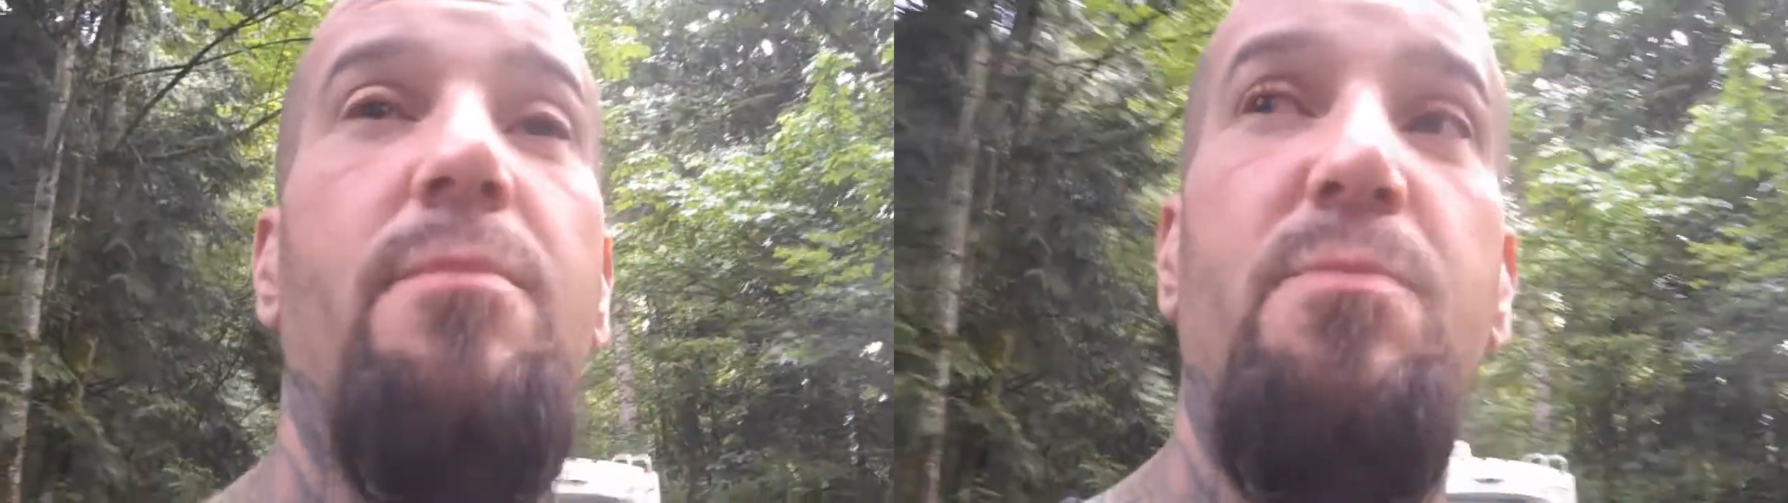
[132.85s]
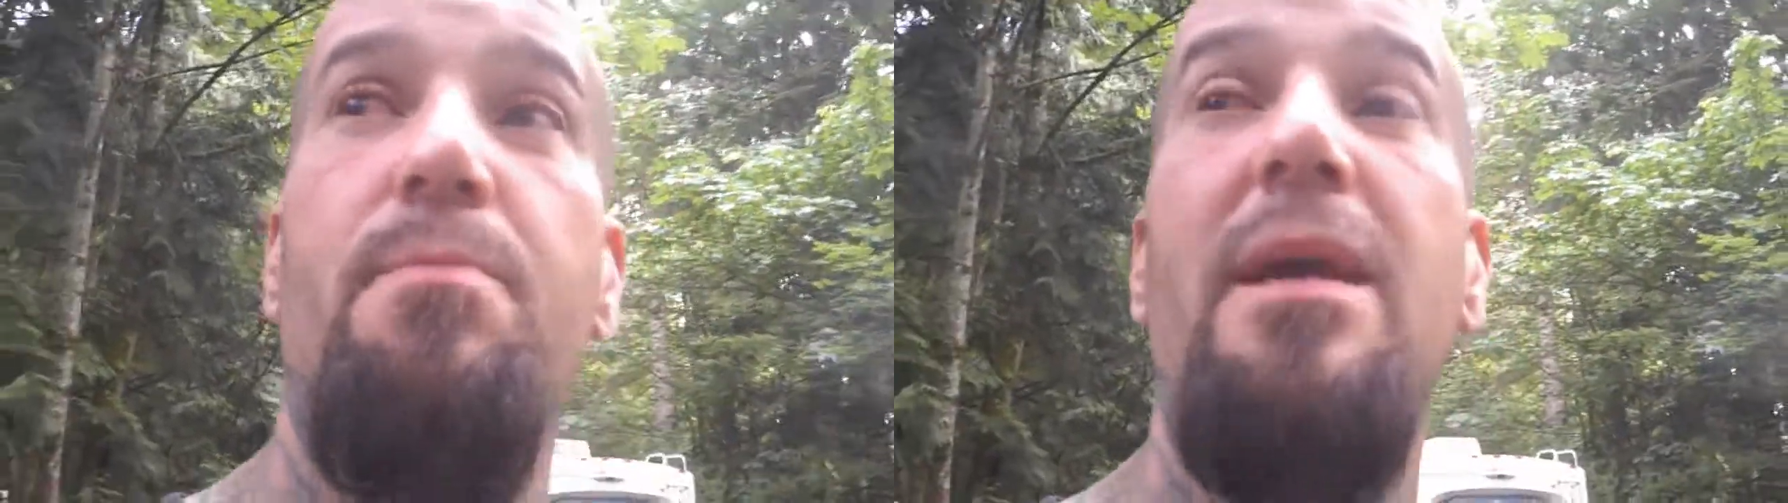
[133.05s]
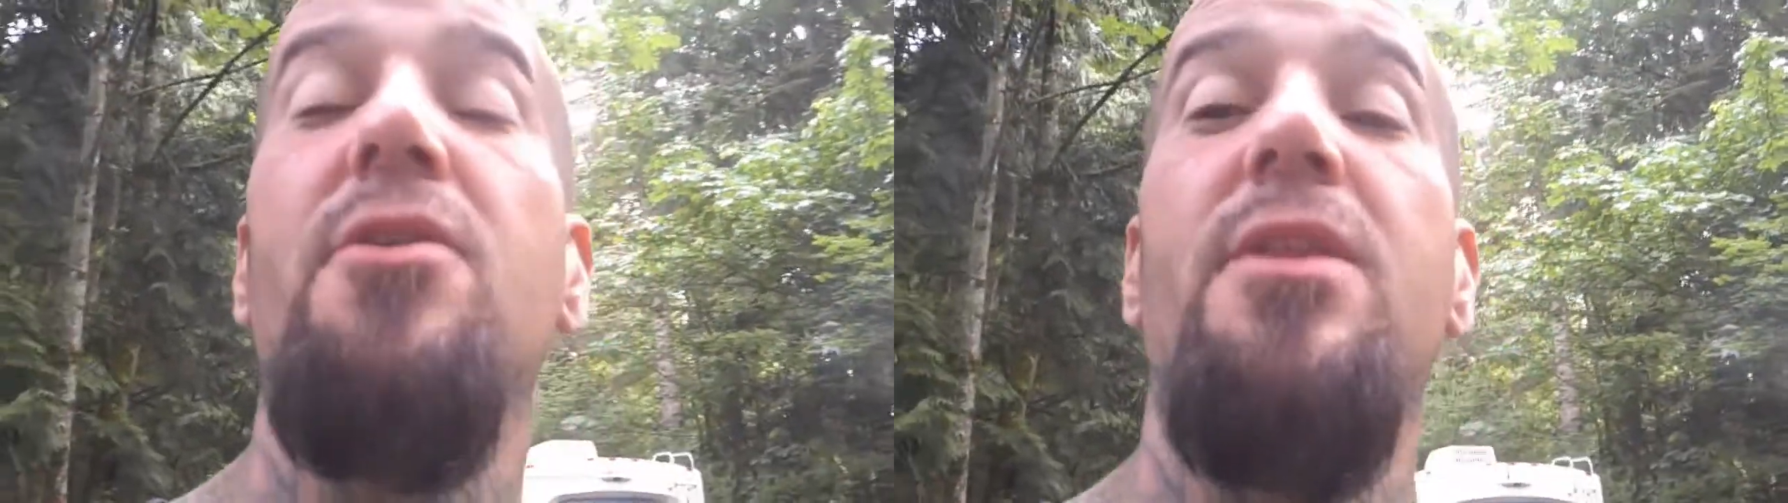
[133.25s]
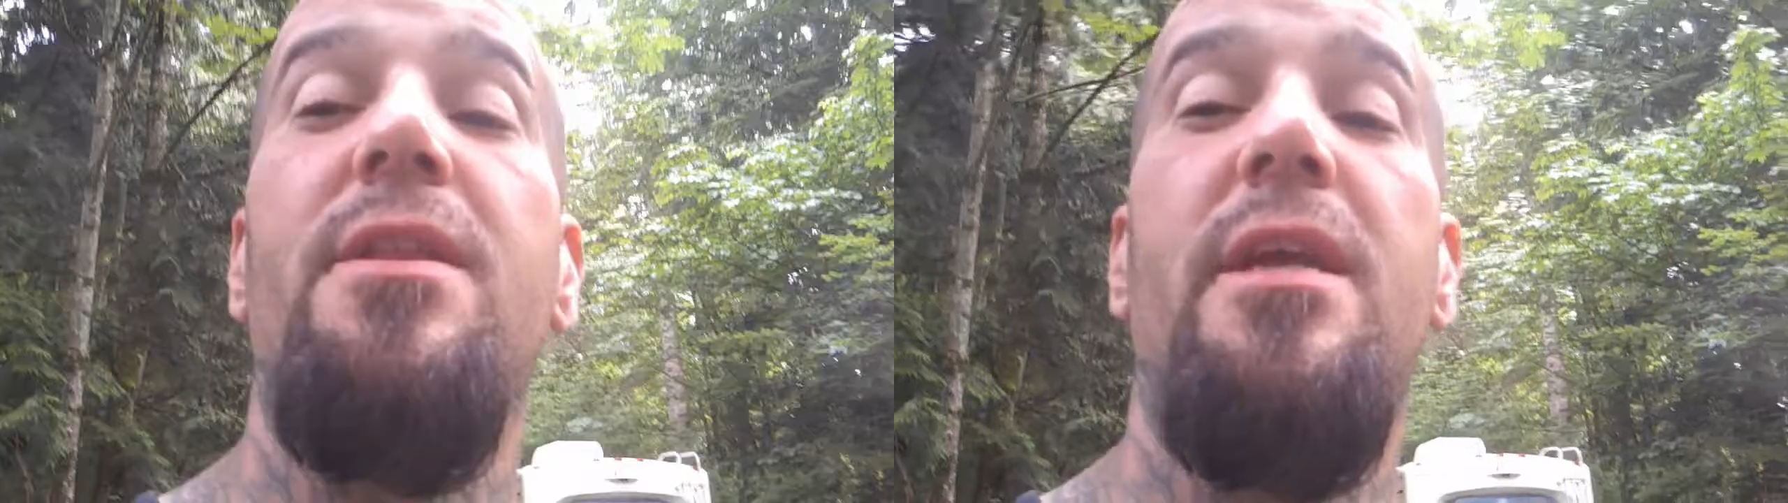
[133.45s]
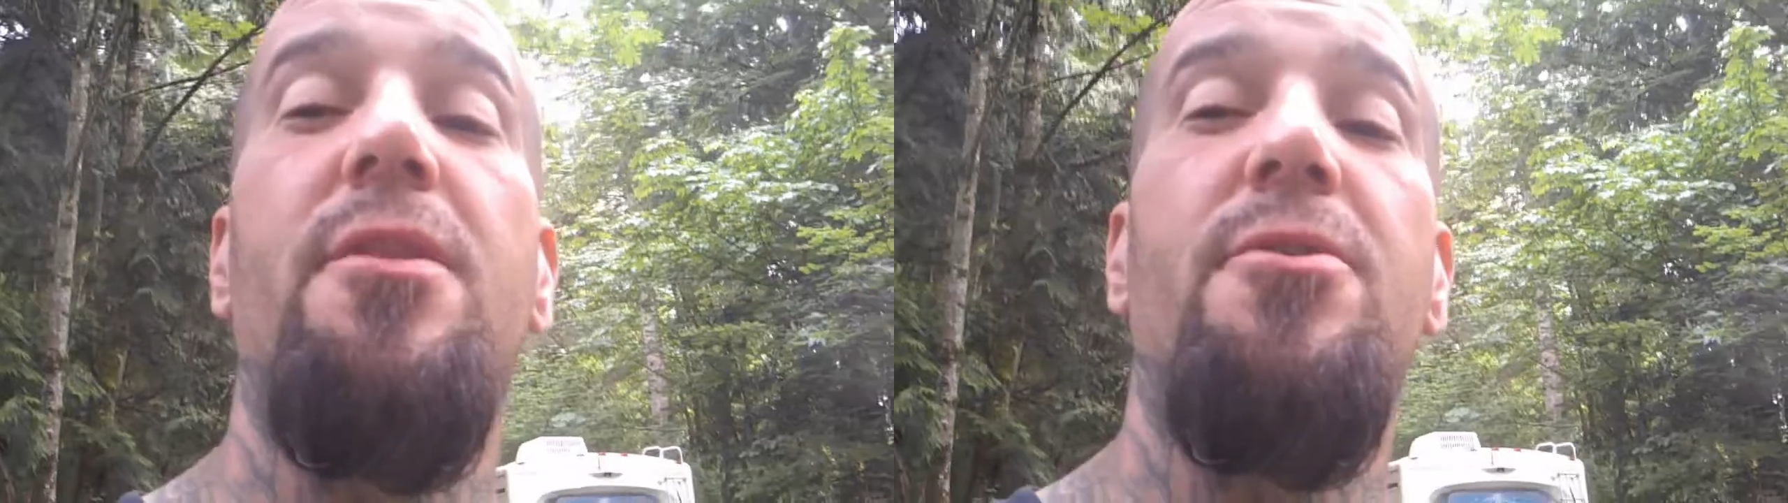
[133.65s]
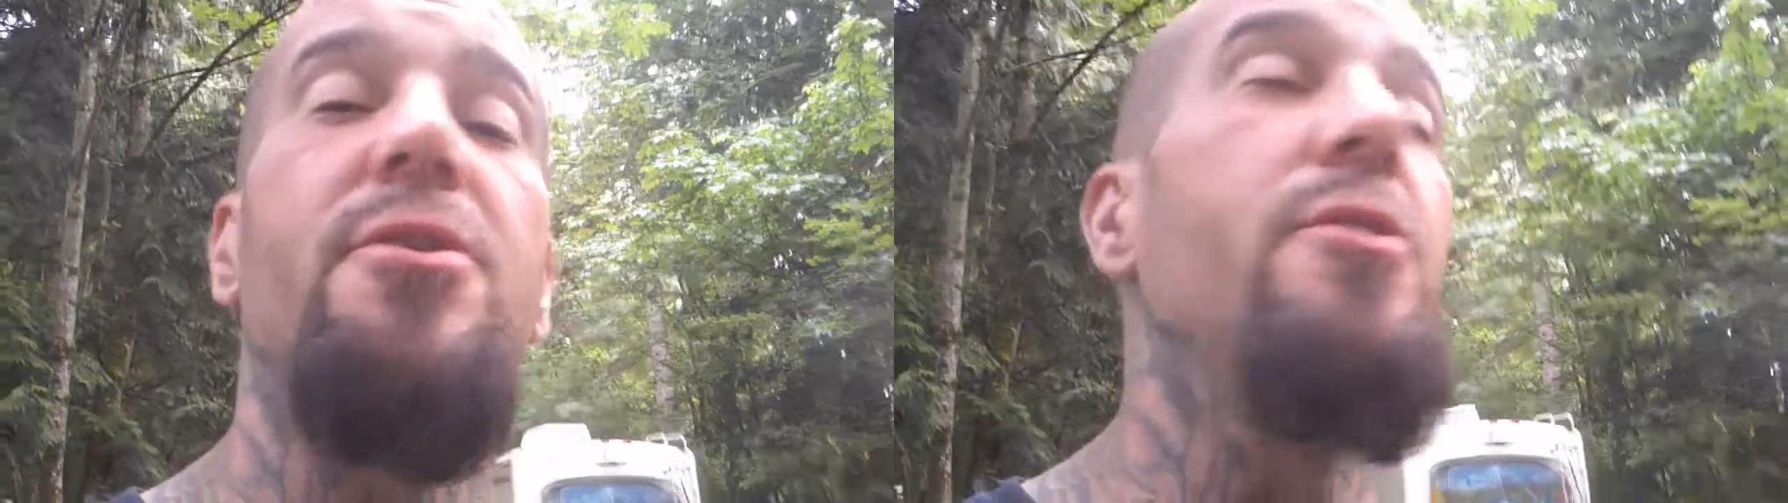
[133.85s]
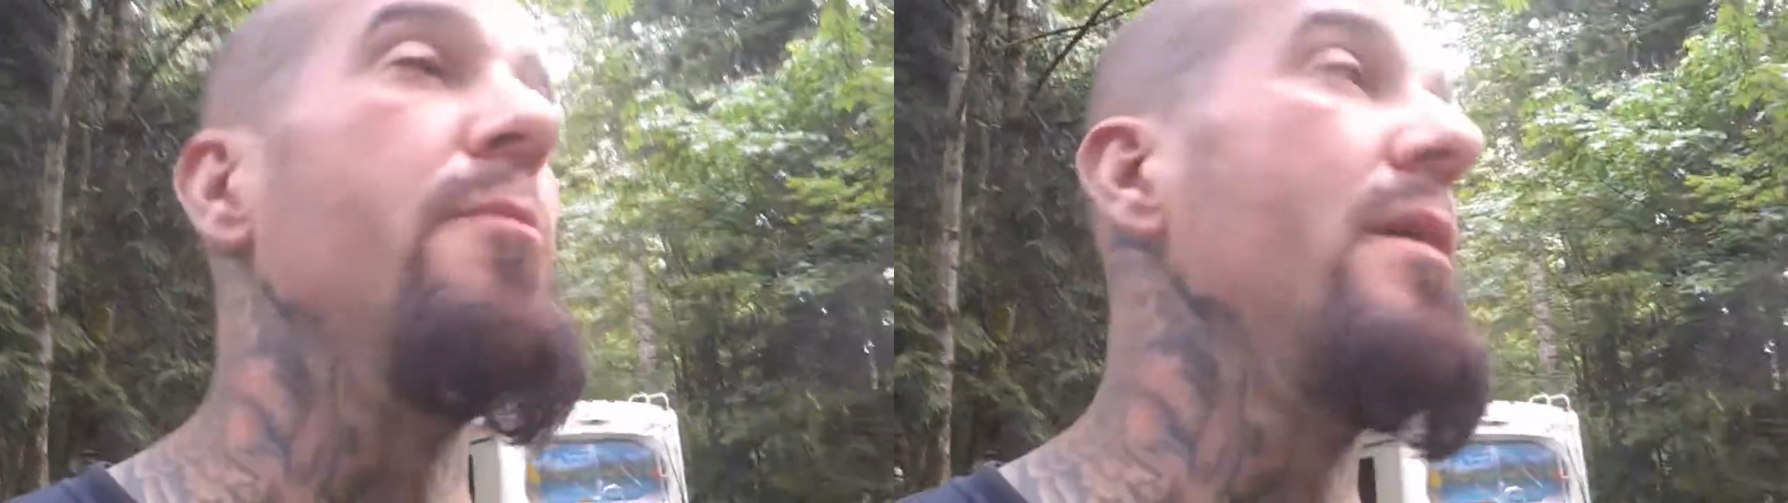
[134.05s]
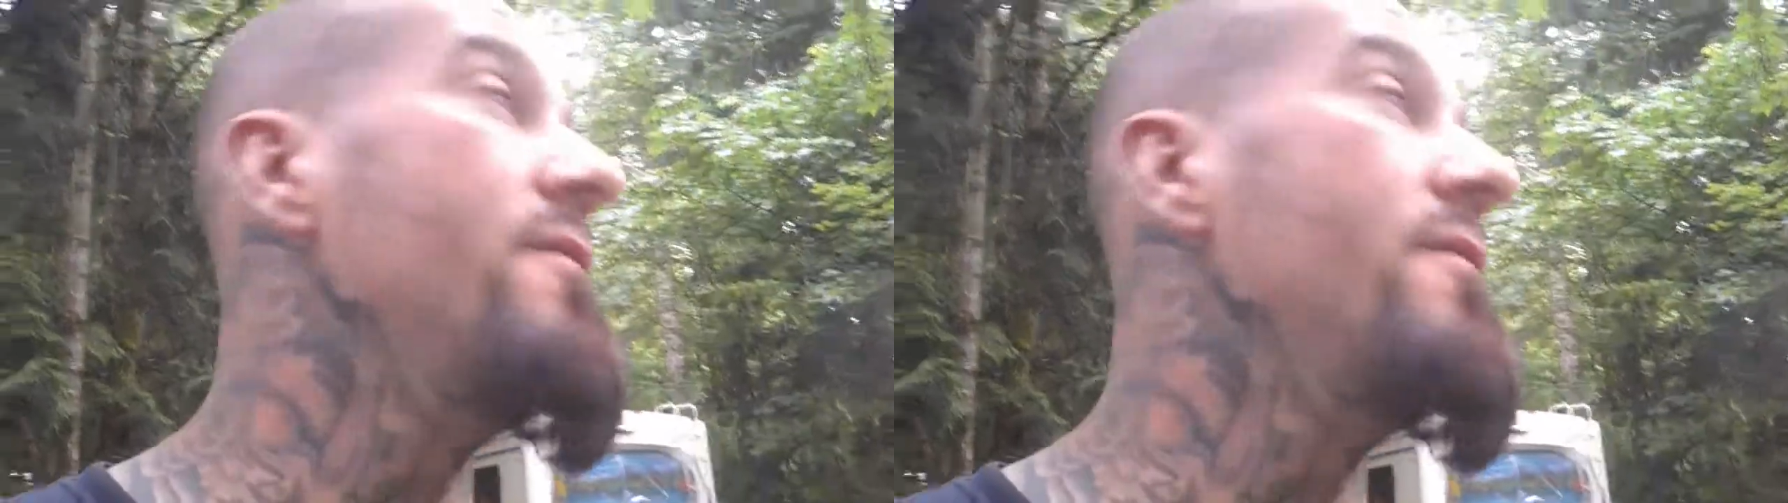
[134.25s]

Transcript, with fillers: It's bigger than the other two by